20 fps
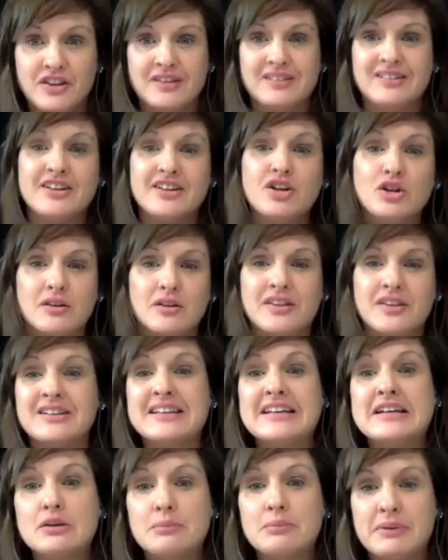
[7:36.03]

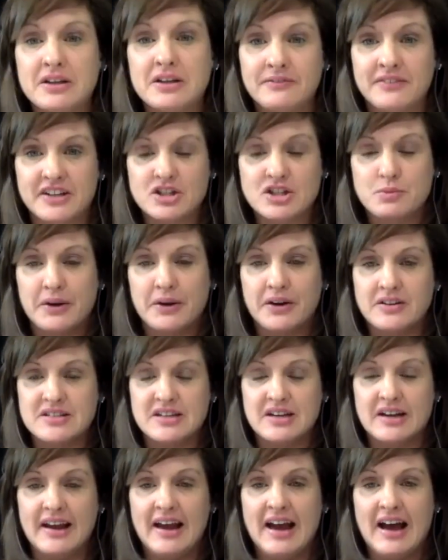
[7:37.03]
little bit of experience that I
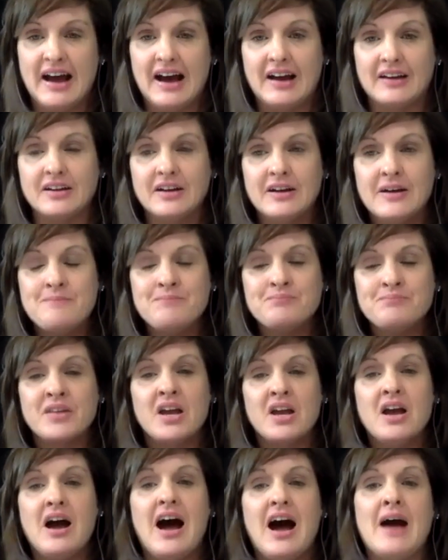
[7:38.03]
had,
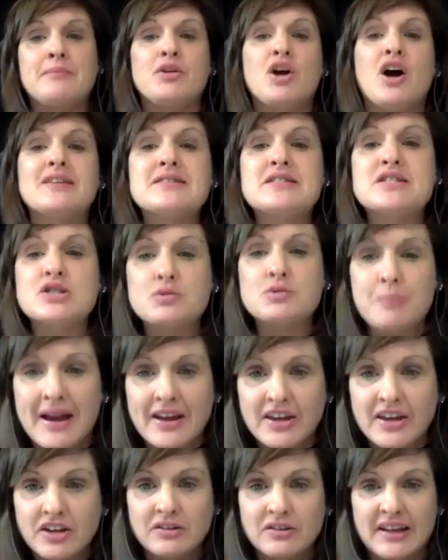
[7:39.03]
I'm not
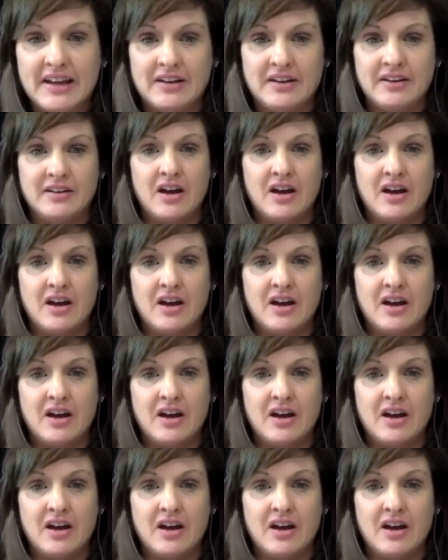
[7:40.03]
speculating.